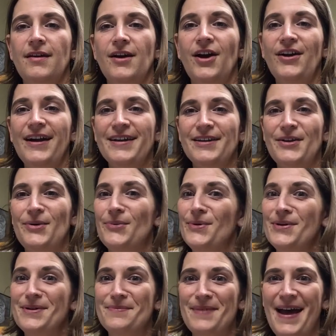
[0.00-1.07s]
All right,
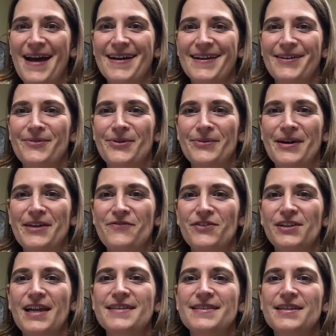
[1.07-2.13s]
welcome back. We're ready for
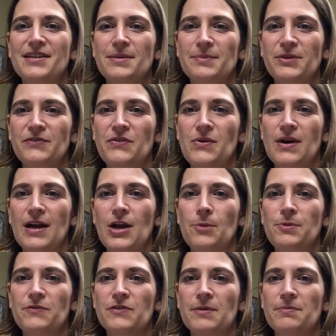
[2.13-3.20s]
lesson number 4. I
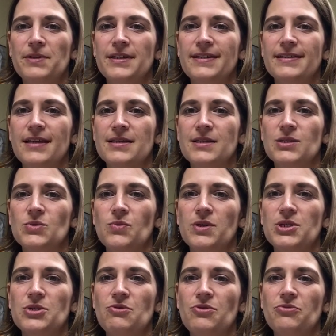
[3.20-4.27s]
hope you've completed lessons 1,
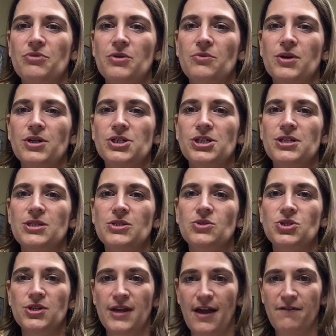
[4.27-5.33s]
2, and 3 worksheets. You
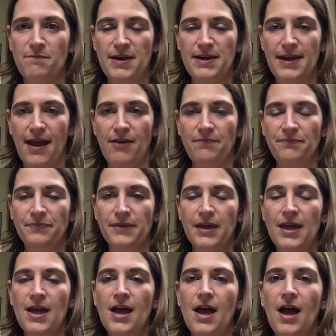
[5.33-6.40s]
should have by now.
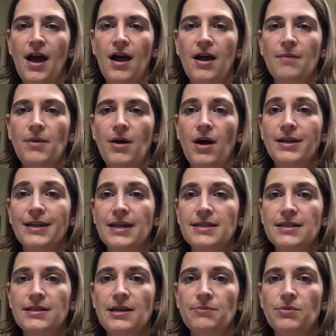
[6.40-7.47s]
On
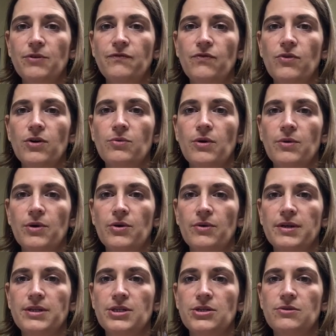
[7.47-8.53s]
lesson number 4, what we're
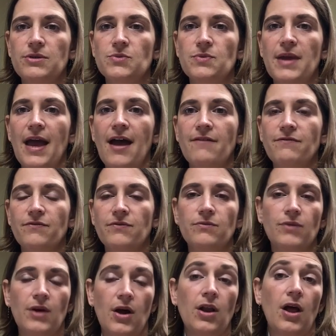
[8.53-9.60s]
going to do is we have
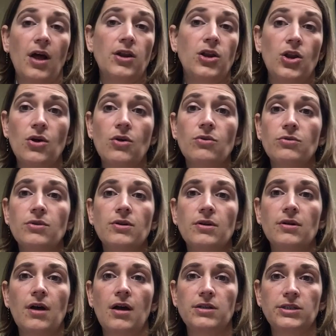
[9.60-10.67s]
a known
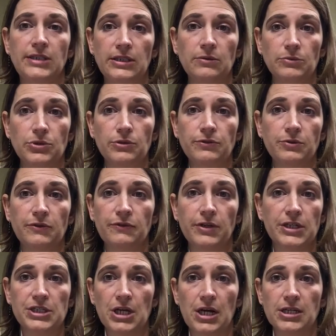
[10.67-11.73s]
legal move that we've
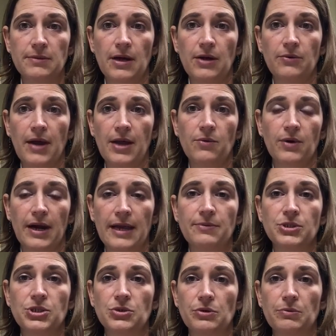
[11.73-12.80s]
already talked about, right? We're
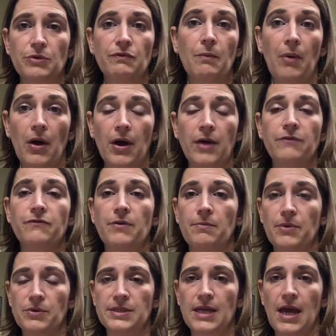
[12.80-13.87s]
able to remove a pawn from
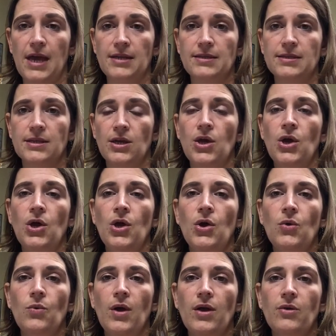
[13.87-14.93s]
both sides.
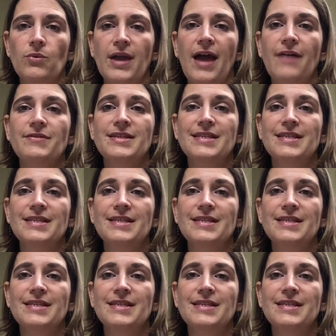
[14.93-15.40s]
Well, we have a